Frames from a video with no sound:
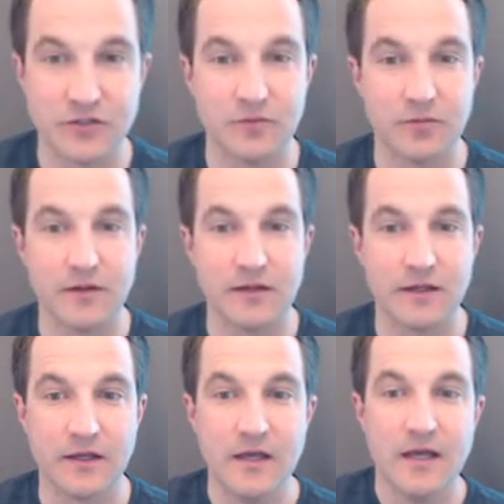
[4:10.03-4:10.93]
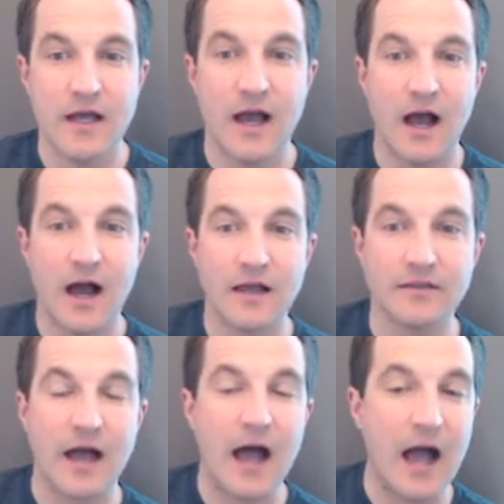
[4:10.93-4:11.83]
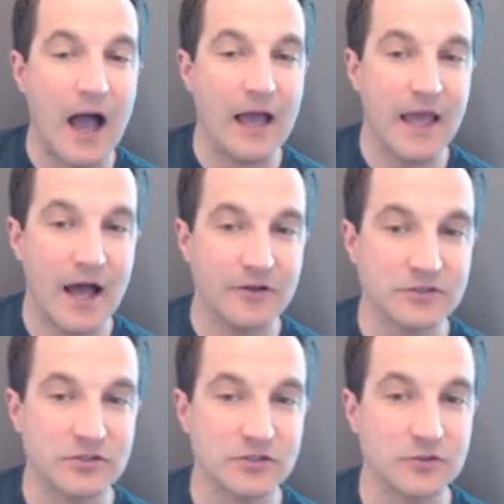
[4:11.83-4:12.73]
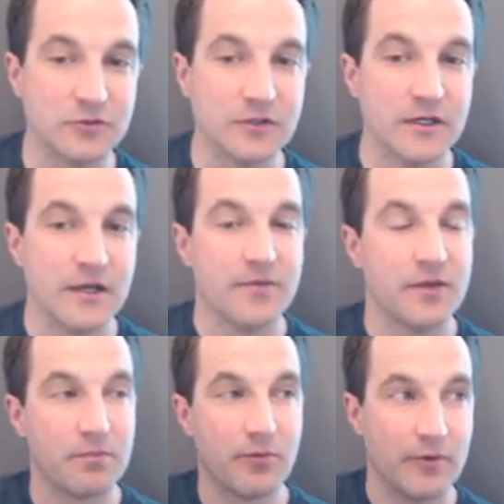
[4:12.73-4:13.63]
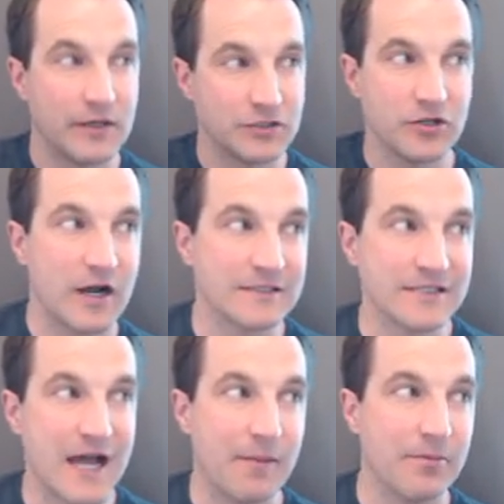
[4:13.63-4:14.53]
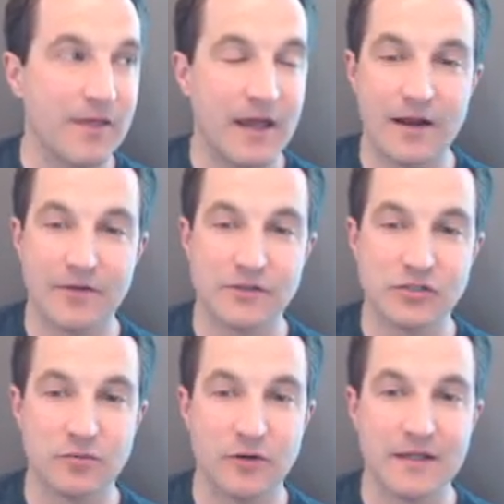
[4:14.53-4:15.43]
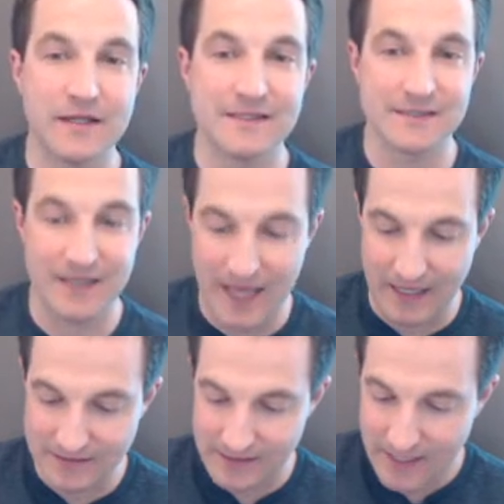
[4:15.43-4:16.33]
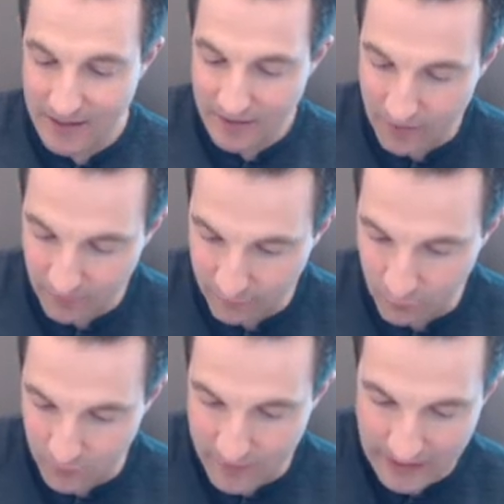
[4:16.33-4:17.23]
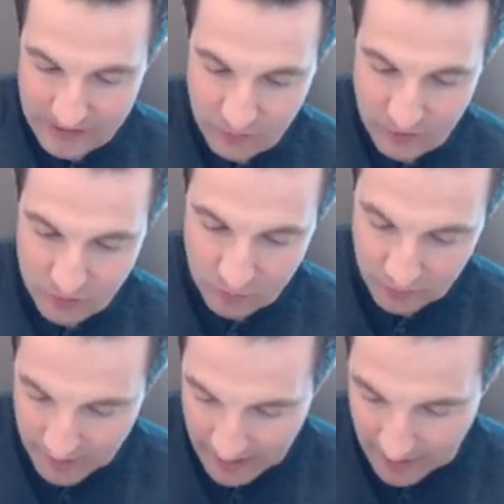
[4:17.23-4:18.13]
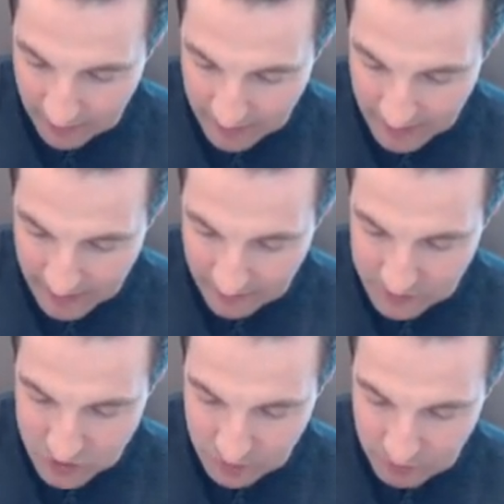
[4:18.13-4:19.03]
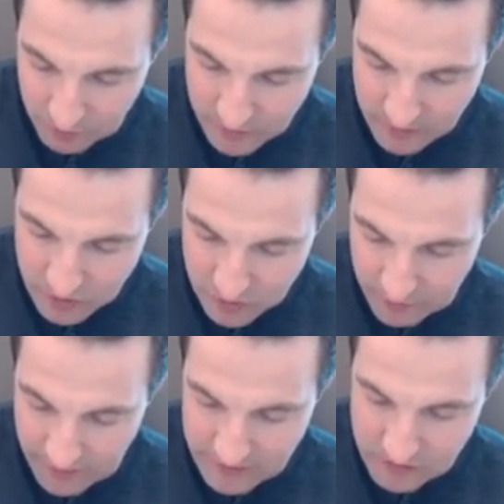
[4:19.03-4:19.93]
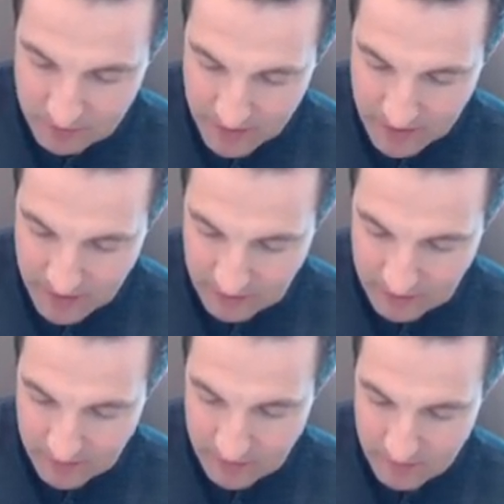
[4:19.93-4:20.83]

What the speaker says: that you're breathing. At the high altitude, the pressure on top of that air that you're breathing is less. Therefore, that's going to allow that air that you're breathing to expand.